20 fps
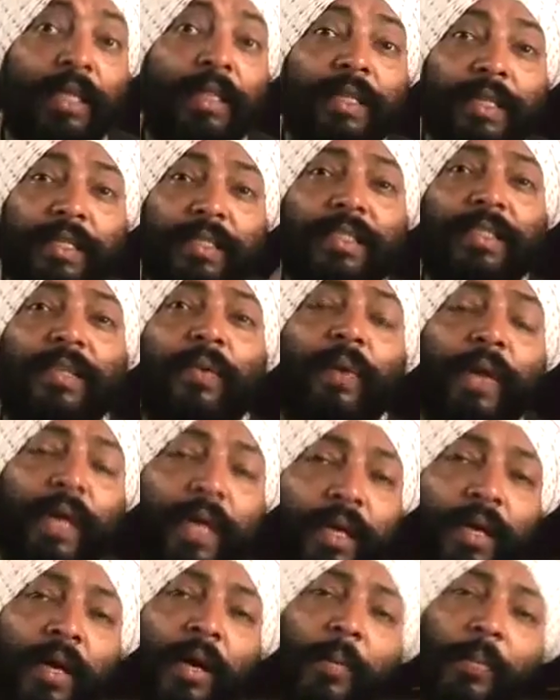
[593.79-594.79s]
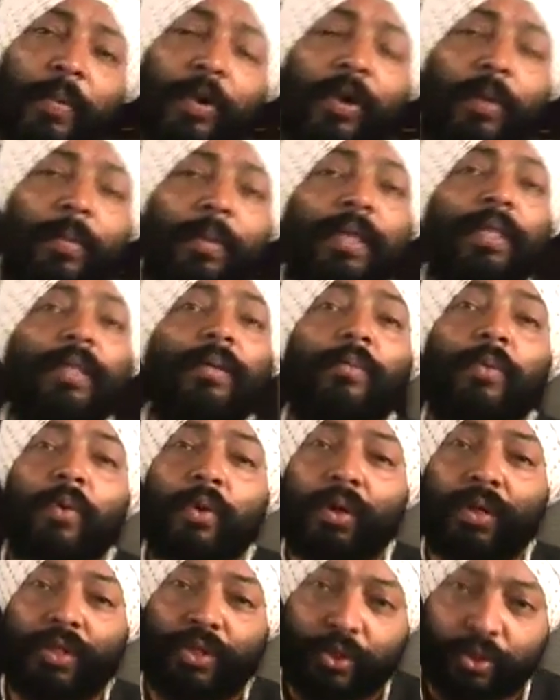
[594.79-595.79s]
This is the way probably the
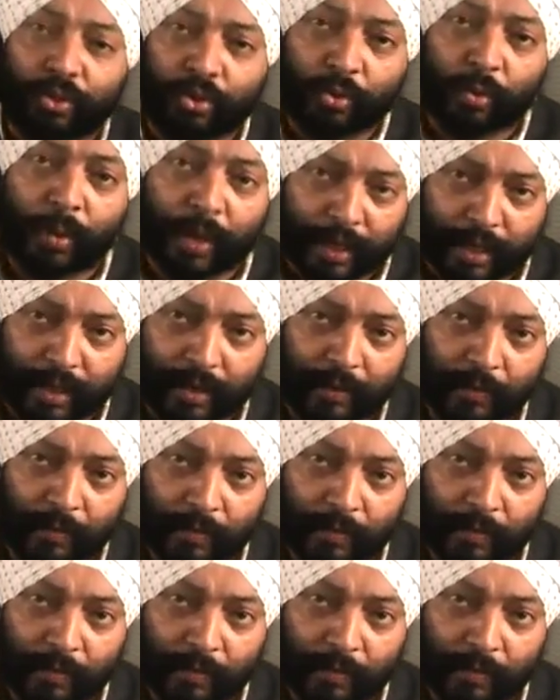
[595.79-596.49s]
Mughals used to make.